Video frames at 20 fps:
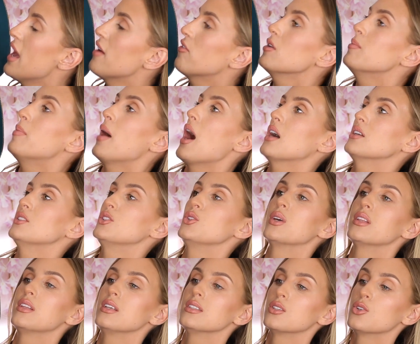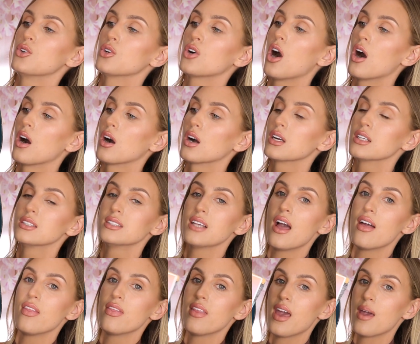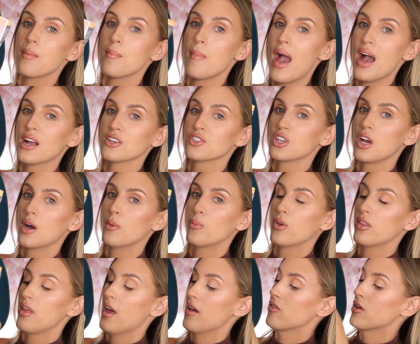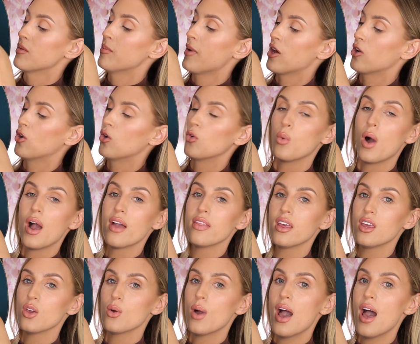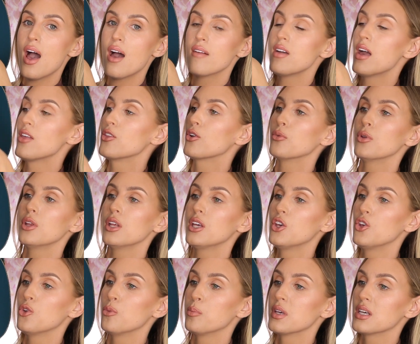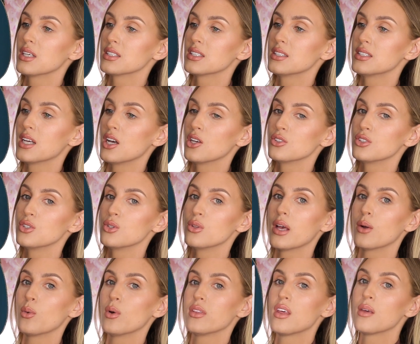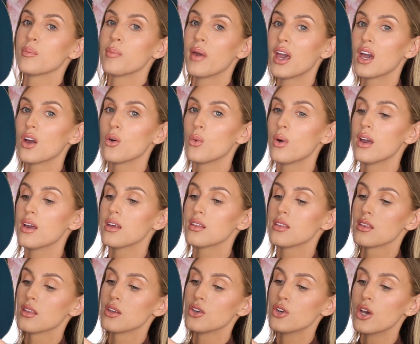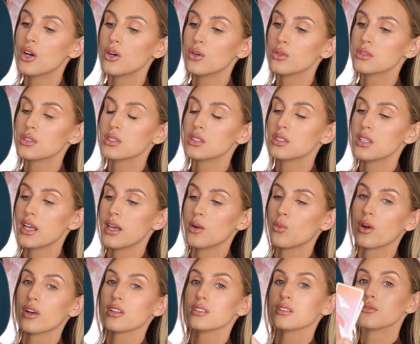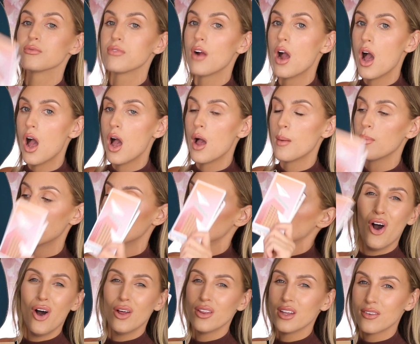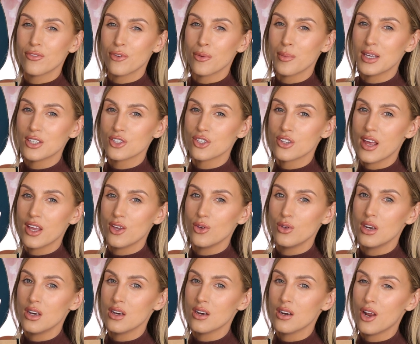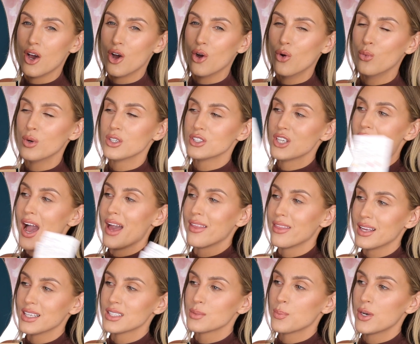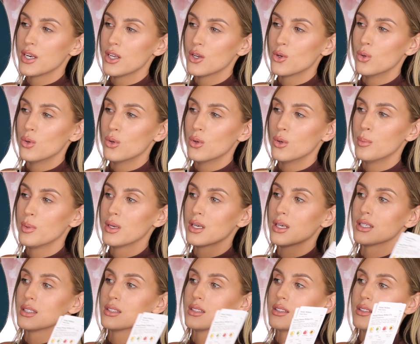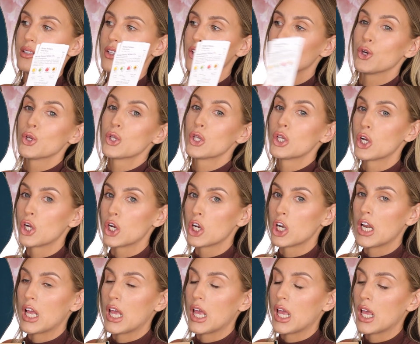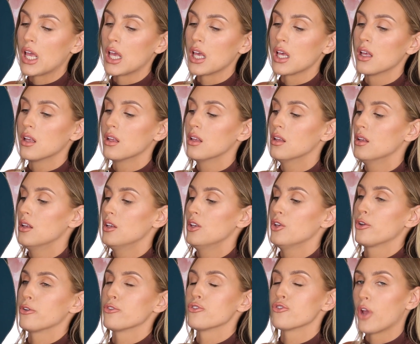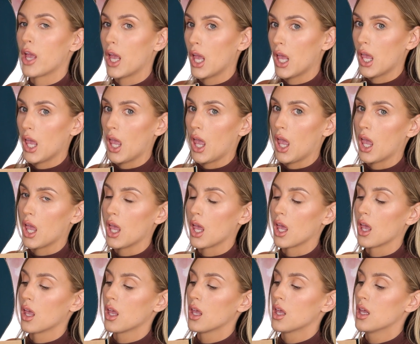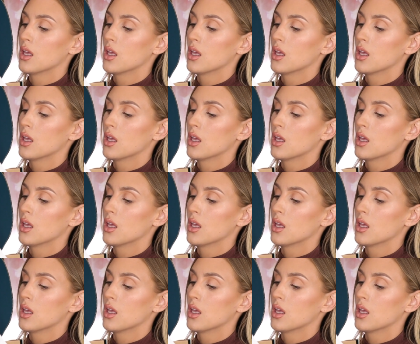every box you get these little cards and they match up with every bottle of wine that you have and they're really cute because it tells you like what they pair with and the notes and where it's from, all the information that you need to know, which I think is pretty cool because you're learning, you're drinking,